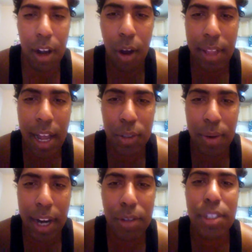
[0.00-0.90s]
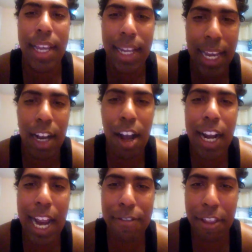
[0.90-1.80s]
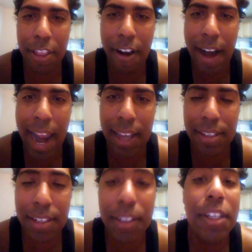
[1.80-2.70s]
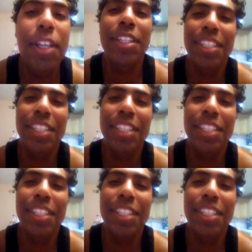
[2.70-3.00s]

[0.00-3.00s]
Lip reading: Oh, that's right, you sang King Kong after their ass.